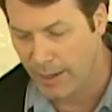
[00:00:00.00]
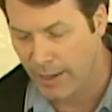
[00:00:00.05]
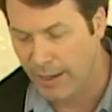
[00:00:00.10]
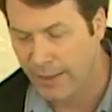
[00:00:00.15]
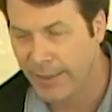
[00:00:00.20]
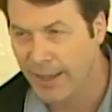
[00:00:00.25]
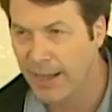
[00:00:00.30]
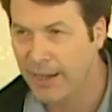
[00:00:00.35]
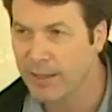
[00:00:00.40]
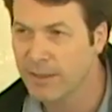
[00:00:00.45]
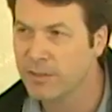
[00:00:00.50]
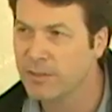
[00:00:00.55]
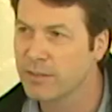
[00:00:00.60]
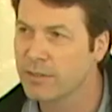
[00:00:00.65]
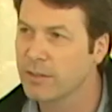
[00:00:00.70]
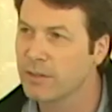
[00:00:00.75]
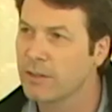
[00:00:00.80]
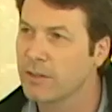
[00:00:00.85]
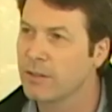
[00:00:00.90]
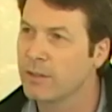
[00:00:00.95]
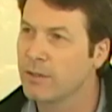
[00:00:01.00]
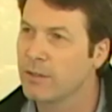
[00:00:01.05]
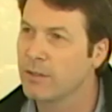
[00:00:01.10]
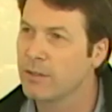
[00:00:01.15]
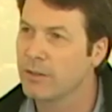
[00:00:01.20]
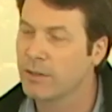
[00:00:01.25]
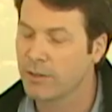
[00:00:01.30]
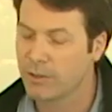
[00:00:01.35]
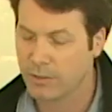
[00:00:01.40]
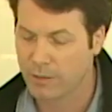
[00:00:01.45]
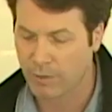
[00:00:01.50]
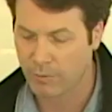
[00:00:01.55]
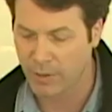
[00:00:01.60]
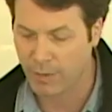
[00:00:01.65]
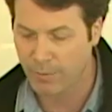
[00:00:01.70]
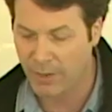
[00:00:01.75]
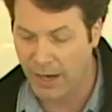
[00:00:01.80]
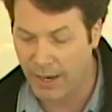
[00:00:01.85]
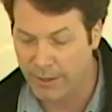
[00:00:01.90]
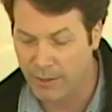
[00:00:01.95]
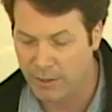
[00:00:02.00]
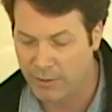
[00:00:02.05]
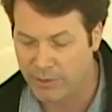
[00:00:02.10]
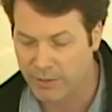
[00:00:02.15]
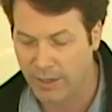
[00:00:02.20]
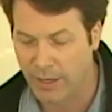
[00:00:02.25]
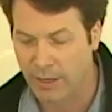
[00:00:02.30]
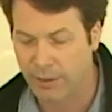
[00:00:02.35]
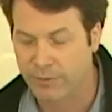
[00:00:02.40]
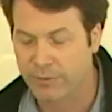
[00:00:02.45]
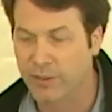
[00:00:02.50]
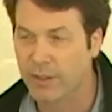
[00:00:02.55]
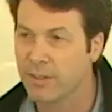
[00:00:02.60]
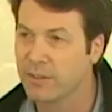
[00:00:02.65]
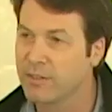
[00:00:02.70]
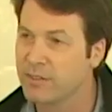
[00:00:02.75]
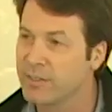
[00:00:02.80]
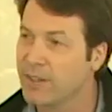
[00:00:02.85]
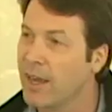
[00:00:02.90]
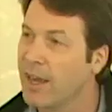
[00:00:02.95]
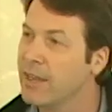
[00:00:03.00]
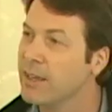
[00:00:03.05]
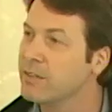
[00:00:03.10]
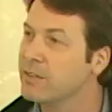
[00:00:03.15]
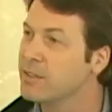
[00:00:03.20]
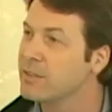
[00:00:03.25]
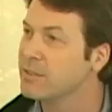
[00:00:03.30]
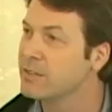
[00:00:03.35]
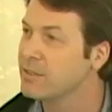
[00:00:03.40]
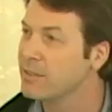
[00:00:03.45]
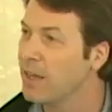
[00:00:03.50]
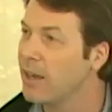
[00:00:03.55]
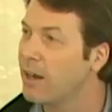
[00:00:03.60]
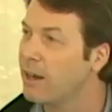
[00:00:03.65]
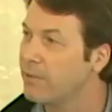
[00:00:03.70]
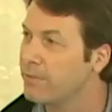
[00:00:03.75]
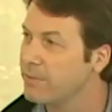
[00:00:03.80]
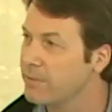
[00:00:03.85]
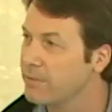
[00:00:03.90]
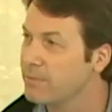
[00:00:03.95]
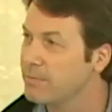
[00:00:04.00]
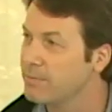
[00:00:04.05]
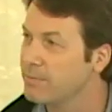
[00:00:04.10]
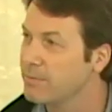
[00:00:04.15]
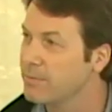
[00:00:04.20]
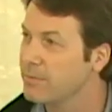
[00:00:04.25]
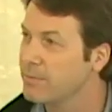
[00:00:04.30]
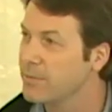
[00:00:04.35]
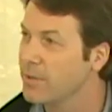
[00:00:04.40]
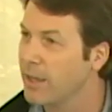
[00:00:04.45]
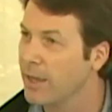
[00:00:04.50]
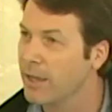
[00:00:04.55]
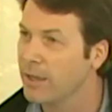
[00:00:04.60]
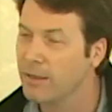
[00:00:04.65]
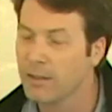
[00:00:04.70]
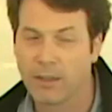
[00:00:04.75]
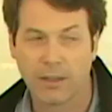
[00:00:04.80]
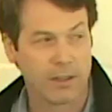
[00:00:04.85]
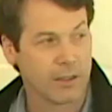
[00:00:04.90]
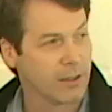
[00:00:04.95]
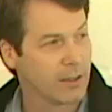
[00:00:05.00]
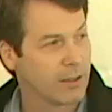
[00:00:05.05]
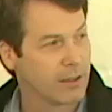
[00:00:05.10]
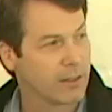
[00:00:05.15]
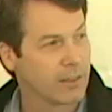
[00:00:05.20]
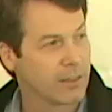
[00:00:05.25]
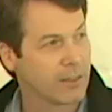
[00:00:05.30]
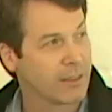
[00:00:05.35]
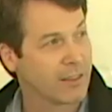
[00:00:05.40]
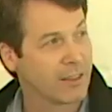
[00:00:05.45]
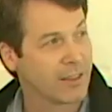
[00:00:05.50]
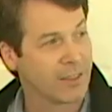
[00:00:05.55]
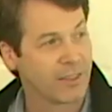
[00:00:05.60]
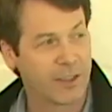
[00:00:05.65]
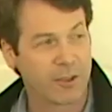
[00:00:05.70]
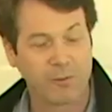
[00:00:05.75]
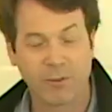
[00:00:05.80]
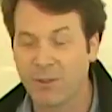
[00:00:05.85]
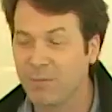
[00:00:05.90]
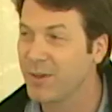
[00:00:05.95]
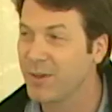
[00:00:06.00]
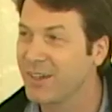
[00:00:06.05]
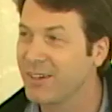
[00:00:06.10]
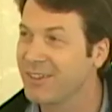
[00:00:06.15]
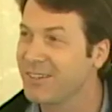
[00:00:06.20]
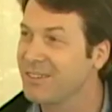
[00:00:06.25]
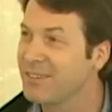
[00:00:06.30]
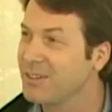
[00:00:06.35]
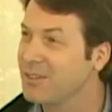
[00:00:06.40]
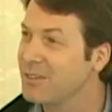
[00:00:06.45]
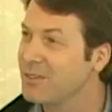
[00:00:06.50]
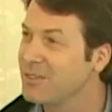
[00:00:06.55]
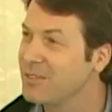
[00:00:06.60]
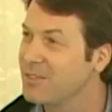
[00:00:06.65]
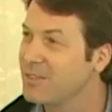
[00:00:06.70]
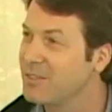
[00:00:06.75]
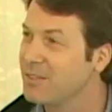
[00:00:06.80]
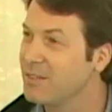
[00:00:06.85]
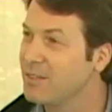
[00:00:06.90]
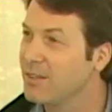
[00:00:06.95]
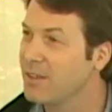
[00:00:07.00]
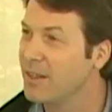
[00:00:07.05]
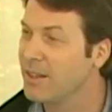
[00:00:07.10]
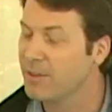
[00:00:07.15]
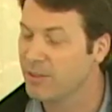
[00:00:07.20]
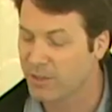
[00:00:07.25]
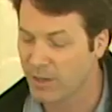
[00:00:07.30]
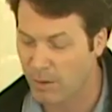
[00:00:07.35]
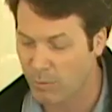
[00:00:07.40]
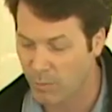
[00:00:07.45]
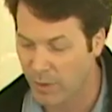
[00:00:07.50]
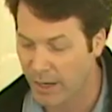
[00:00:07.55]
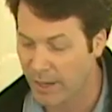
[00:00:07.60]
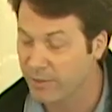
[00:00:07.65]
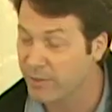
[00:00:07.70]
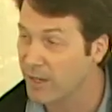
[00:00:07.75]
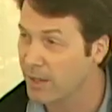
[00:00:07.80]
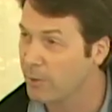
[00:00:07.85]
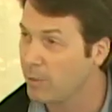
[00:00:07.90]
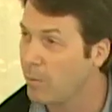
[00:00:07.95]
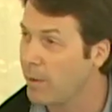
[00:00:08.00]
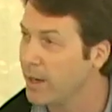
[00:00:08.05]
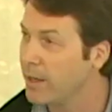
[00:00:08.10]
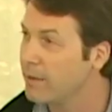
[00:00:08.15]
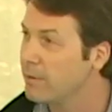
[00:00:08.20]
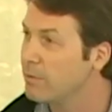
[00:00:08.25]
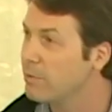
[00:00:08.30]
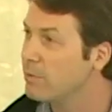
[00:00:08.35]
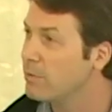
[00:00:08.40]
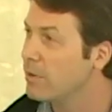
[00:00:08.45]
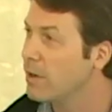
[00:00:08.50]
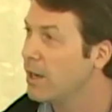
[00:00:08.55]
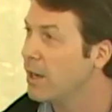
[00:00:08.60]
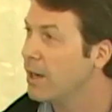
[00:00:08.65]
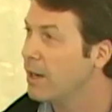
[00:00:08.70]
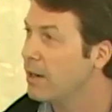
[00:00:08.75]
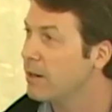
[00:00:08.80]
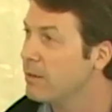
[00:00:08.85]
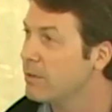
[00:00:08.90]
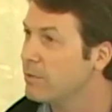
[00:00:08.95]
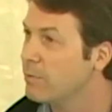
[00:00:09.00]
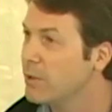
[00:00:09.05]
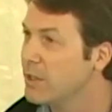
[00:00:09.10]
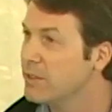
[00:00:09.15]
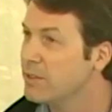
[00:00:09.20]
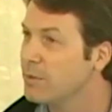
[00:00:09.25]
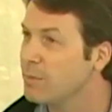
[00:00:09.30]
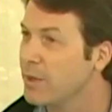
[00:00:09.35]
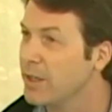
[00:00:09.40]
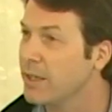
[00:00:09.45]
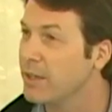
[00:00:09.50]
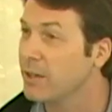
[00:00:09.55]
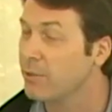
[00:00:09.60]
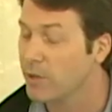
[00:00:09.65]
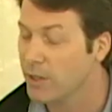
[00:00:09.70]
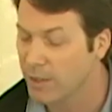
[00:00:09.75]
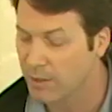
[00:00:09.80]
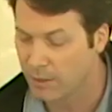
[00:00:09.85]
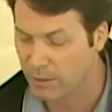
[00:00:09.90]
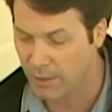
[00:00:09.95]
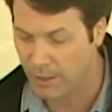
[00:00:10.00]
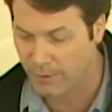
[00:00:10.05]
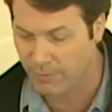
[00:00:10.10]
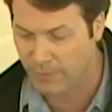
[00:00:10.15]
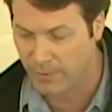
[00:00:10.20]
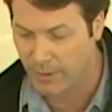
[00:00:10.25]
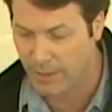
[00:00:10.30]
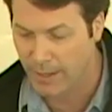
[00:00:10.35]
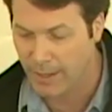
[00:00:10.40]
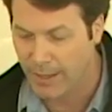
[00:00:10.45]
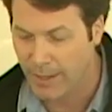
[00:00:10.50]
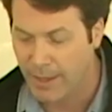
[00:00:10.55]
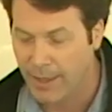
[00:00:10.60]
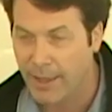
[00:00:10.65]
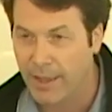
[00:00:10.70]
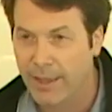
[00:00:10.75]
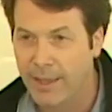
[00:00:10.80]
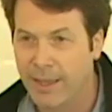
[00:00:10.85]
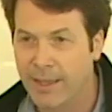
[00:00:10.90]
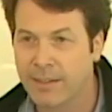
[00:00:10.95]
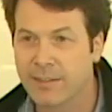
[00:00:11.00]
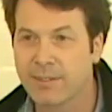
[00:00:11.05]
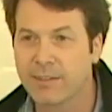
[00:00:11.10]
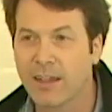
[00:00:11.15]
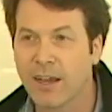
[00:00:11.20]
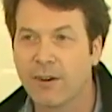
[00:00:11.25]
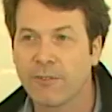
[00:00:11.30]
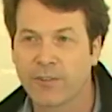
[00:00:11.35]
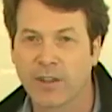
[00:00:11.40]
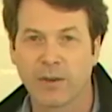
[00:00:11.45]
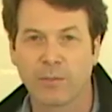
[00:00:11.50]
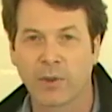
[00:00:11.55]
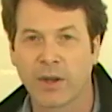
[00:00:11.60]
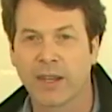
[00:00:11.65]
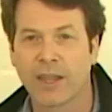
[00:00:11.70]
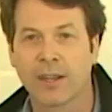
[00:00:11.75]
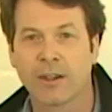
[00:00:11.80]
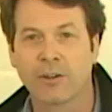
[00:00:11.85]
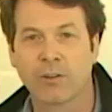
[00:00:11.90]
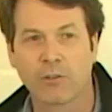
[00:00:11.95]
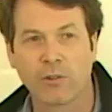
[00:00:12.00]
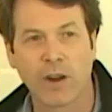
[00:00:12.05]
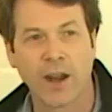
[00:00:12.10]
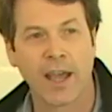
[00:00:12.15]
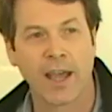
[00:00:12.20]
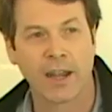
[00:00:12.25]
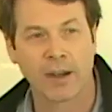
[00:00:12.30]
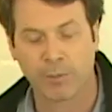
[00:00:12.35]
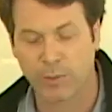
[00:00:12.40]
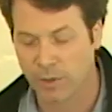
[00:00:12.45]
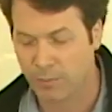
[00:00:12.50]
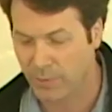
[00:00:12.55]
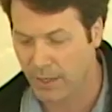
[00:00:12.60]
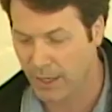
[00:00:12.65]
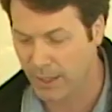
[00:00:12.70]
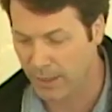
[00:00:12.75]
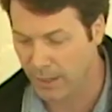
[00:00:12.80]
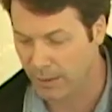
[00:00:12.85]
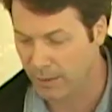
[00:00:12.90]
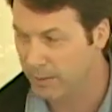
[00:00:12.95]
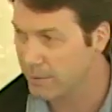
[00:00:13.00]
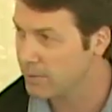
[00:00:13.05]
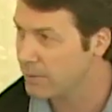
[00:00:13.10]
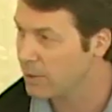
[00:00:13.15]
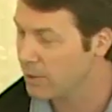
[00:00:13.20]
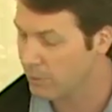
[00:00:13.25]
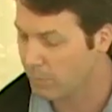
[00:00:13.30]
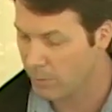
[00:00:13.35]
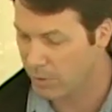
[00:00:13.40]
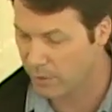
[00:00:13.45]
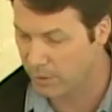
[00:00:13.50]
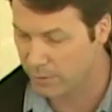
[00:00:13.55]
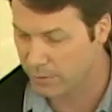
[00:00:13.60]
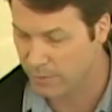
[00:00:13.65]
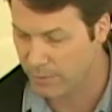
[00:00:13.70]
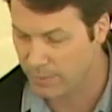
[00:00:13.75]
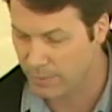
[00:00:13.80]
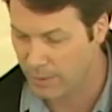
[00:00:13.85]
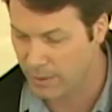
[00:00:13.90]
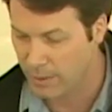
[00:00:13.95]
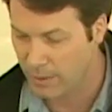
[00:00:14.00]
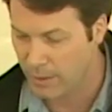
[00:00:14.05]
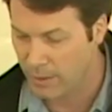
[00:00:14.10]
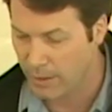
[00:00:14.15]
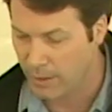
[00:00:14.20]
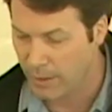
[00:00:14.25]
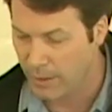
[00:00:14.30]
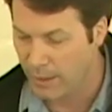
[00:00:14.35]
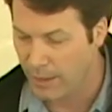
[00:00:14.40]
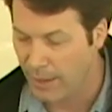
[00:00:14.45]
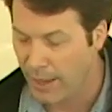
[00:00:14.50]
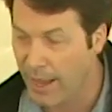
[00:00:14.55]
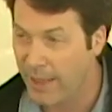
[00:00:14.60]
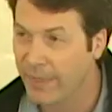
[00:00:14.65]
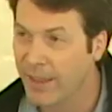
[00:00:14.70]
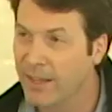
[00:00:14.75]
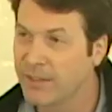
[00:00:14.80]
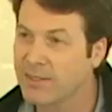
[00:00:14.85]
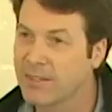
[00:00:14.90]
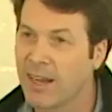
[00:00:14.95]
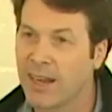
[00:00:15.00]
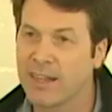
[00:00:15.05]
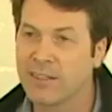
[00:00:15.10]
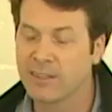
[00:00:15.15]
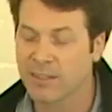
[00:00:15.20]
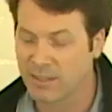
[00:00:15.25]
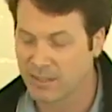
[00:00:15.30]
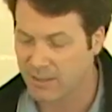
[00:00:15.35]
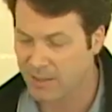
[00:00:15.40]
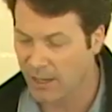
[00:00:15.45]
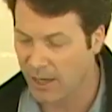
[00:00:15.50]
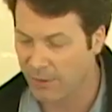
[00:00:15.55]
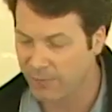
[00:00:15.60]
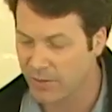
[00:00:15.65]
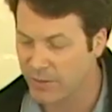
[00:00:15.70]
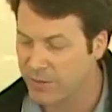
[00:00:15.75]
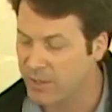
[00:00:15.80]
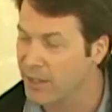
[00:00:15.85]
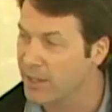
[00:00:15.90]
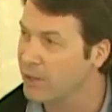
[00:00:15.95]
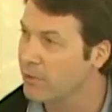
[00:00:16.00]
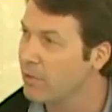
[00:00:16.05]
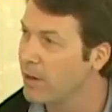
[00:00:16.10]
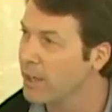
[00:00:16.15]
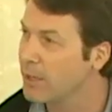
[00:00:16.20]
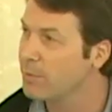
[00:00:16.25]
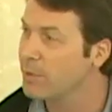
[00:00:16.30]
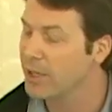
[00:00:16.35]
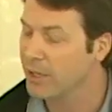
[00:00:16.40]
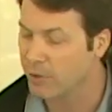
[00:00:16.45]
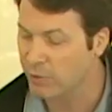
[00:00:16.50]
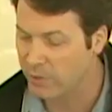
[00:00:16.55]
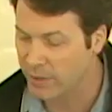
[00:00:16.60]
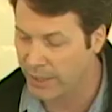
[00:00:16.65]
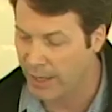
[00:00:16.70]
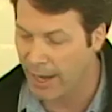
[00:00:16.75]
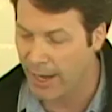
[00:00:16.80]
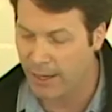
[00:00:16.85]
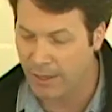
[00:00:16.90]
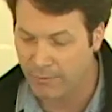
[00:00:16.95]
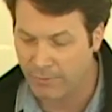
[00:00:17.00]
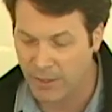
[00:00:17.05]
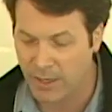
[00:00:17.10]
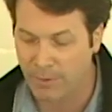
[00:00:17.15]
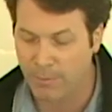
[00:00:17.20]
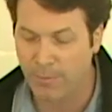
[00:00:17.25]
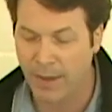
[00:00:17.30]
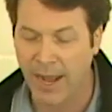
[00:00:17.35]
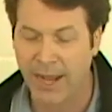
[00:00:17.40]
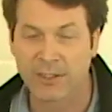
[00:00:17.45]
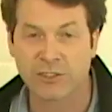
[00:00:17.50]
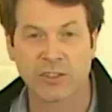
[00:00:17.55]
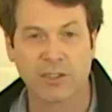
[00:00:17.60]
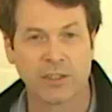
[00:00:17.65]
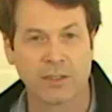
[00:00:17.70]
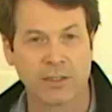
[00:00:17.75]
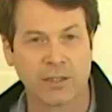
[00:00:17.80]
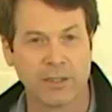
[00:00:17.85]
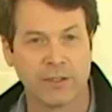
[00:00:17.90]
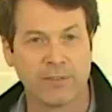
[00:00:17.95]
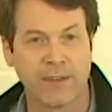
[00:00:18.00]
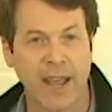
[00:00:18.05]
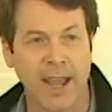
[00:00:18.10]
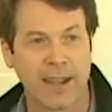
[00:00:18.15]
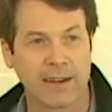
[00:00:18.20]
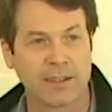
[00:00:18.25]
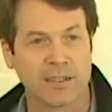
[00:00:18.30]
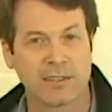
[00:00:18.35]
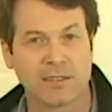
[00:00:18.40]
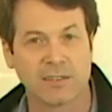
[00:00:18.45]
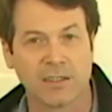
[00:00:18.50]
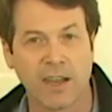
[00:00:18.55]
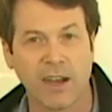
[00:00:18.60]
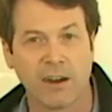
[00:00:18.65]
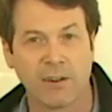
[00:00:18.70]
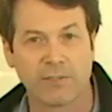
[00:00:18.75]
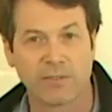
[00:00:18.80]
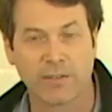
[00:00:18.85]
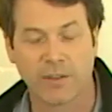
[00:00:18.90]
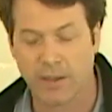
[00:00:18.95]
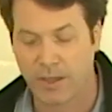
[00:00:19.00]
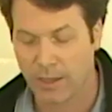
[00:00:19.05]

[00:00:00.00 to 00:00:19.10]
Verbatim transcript: And that is to remind ourselves that science itself okay, the thing been, in some ways and quite uh, reasonably, critical of, itself can bring incredible meaning to the world. And that science itself is an incredibly creative and imaginative act itself.